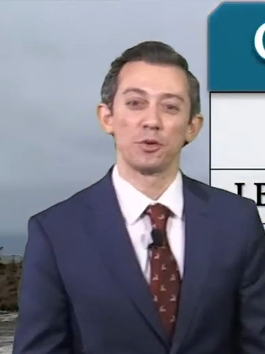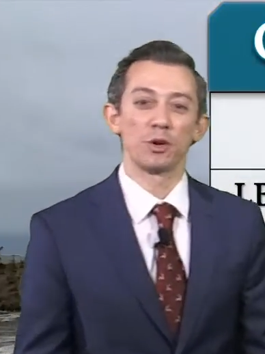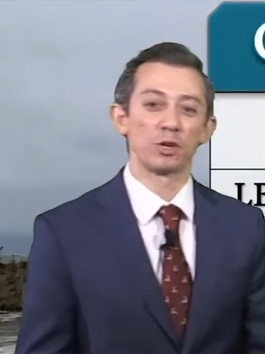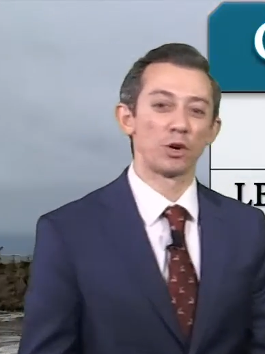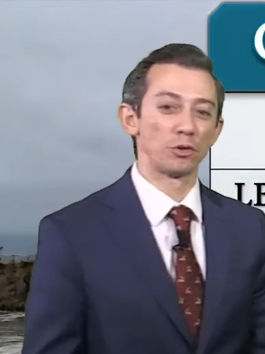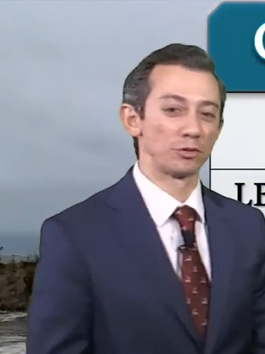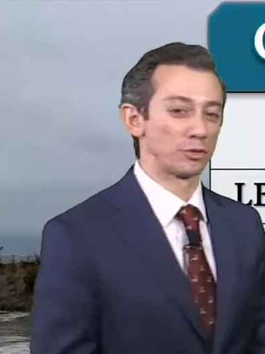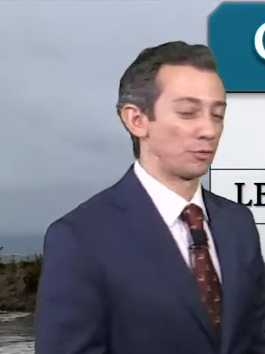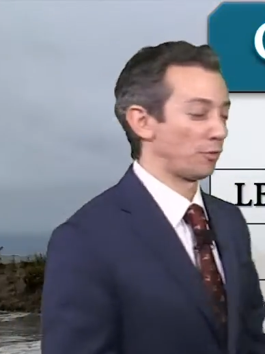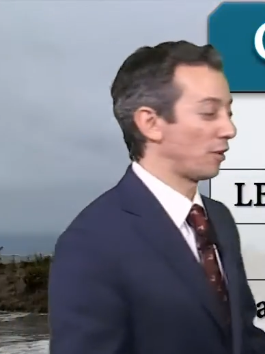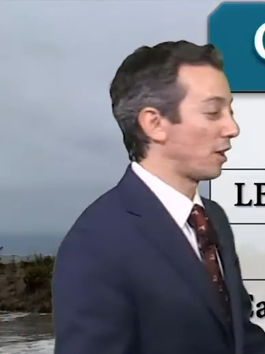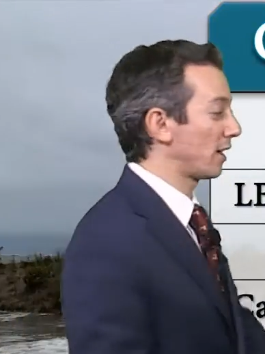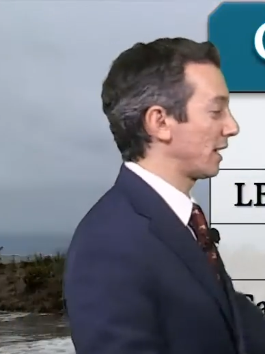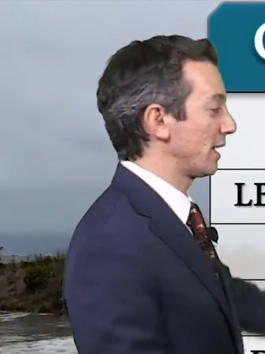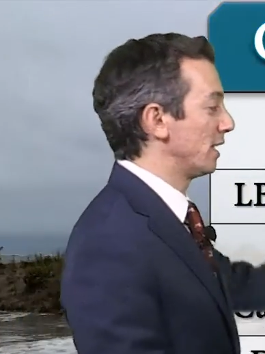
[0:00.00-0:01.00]
For our coastal
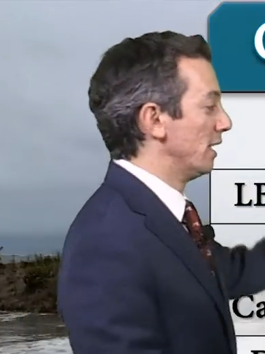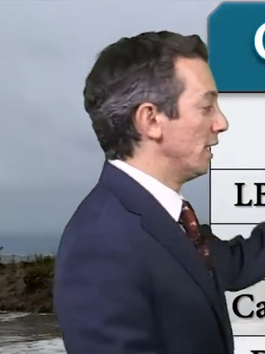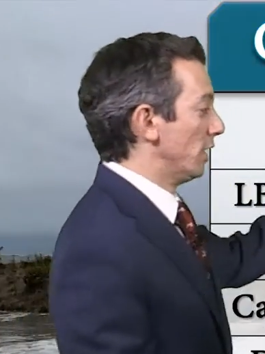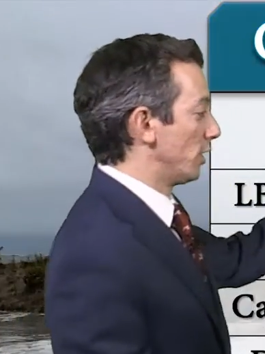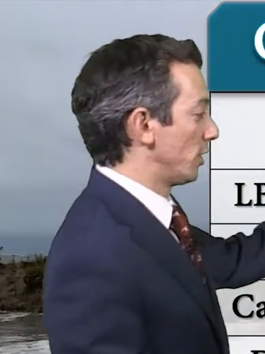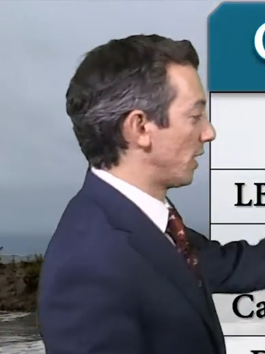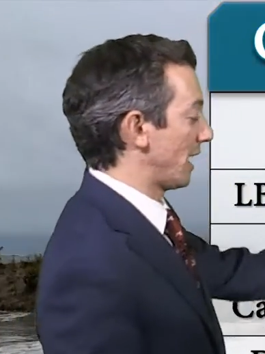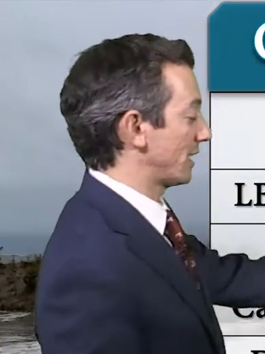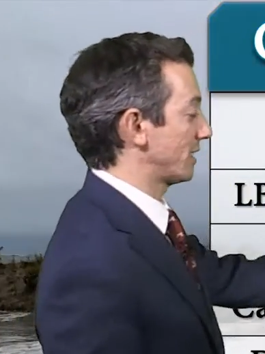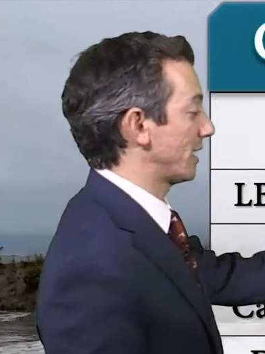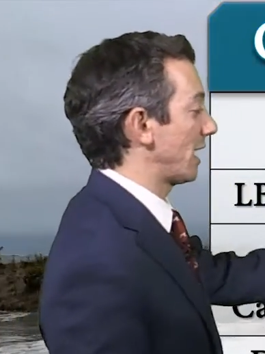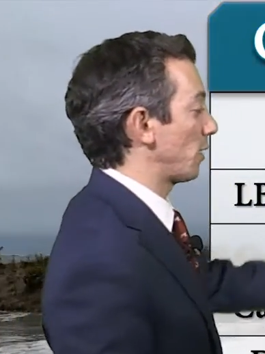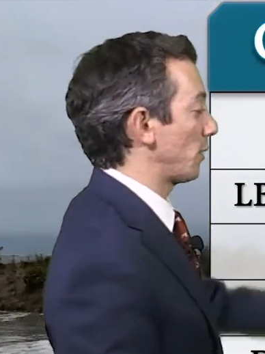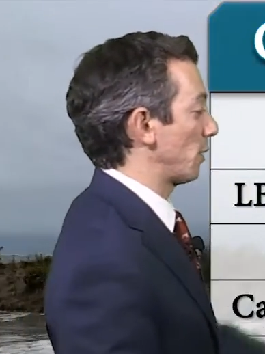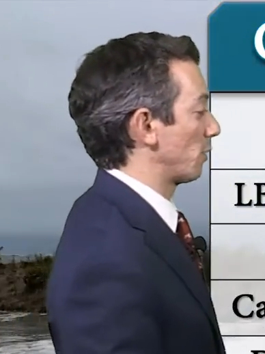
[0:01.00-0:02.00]
flooding, last
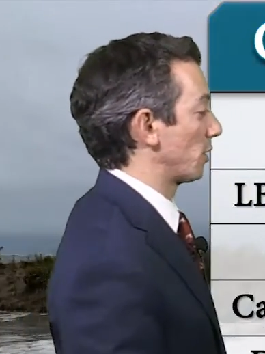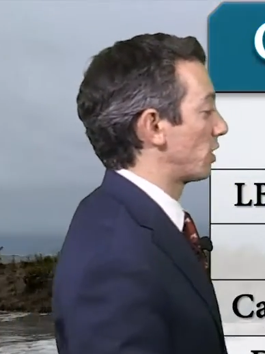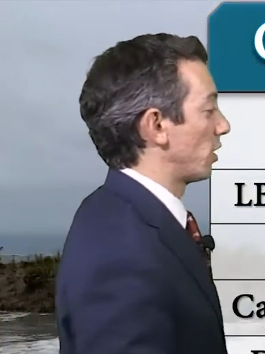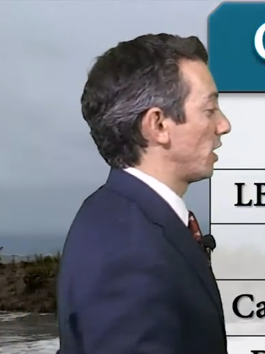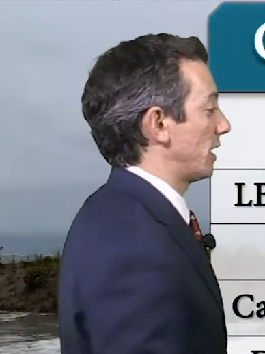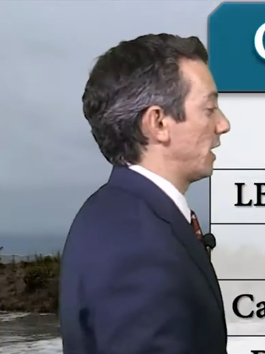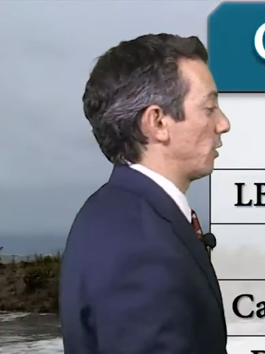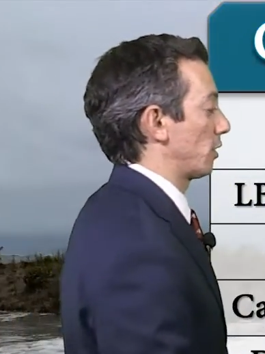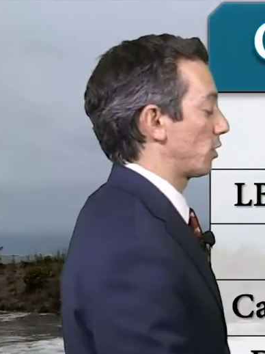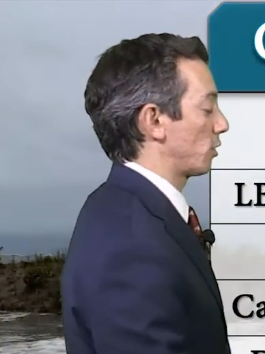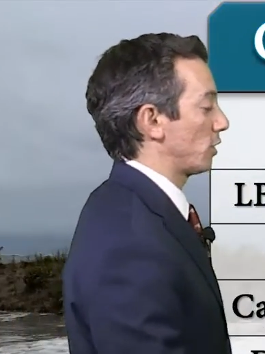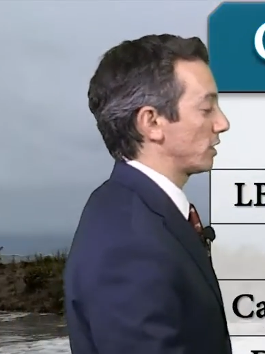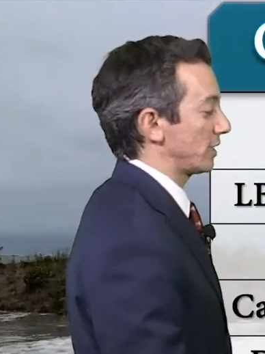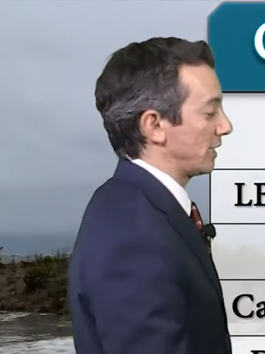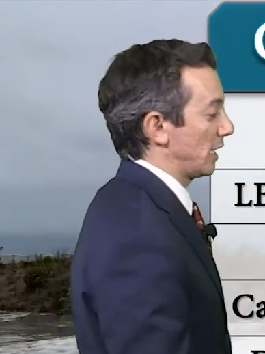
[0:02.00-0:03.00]
night we were good here
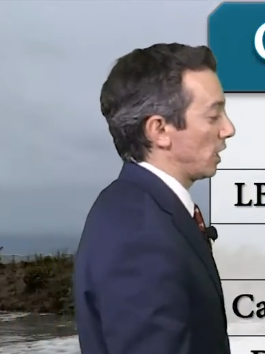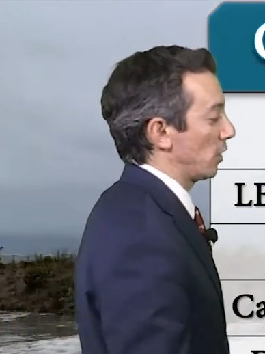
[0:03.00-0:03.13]
across the